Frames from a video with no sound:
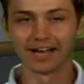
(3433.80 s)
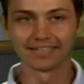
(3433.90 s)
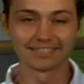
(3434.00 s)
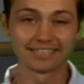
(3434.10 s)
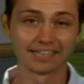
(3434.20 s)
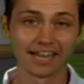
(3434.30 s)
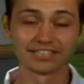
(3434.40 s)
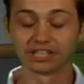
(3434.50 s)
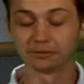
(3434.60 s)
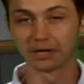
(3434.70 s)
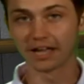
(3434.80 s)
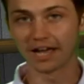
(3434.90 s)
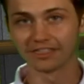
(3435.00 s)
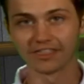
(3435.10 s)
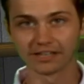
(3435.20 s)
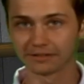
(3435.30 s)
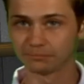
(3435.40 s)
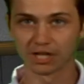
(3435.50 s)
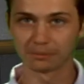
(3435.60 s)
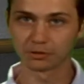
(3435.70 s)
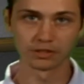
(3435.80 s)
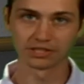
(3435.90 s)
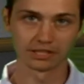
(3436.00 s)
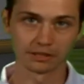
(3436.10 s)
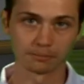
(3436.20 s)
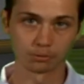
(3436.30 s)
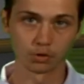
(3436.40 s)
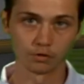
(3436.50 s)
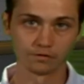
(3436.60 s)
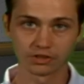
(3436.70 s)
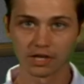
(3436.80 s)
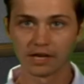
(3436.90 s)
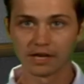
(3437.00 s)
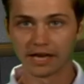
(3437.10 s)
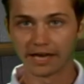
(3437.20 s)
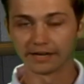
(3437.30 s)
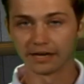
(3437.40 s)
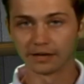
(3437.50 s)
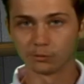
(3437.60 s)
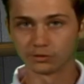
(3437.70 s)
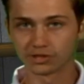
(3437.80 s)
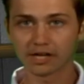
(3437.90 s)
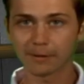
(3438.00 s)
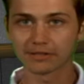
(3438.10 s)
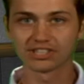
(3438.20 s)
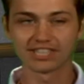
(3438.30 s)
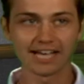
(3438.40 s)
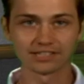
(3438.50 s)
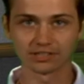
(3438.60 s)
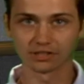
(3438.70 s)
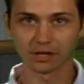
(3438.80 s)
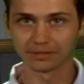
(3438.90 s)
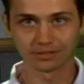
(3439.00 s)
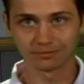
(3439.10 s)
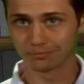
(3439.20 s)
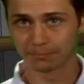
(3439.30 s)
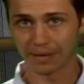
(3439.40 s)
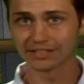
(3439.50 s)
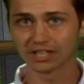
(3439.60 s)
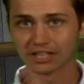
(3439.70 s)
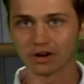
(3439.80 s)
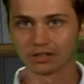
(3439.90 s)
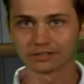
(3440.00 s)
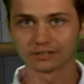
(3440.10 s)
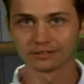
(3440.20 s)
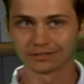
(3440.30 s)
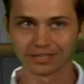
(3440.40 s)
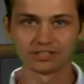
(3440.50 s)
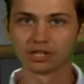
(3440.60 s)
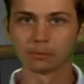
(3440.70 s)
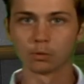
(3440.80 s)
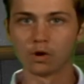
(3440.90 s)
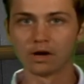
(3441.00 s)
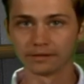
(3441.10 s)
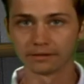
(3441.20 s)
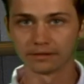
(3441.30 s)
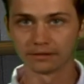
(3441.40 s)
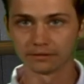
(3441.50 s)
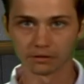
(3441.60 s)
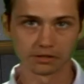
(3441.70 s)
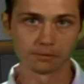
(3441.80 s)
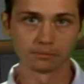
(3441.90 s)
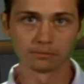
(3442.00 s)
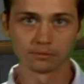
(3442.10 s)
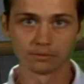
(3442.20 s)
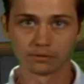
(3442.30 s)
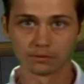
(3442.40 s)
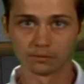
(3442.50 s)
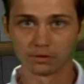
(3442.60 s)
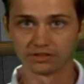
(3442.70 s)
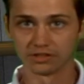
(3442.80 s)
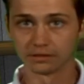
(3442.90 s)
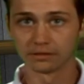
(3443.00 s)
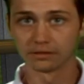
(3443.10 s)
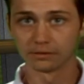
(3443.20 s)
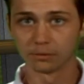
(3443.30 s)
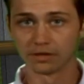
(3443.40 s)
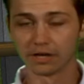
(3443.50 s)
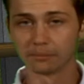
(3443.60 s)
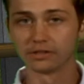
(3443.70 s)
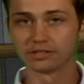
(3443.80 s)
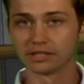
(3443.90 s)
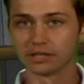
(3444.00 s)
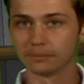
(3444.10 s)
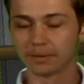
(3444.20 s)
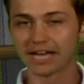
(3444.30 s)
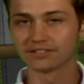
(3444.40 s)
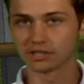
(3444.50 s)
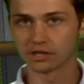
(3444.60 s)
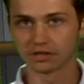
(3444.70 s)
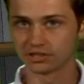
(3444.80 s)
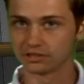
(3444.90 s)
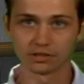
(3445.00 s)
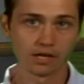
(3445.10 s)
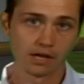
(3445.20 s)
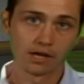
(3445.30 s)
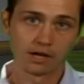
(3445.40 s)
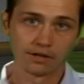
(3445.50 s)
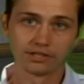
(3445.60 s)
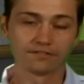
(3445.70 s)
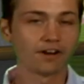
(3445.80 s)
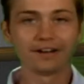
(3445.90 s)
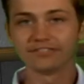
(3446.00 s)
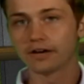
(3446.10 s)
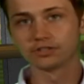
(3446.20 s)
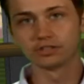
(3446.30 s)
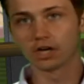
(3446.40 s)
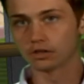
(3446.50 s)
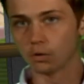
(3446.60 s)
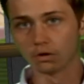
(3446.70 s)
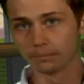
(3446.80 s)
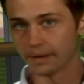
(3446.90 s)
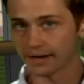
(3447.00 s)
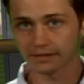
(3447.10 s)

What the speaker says: said it last year, but I think Jameis Winston improves. And talking about stats, look up his passing yards. I think he's number 1. What is he? What number is he passing yards? He's a 5,000-yard quarterback,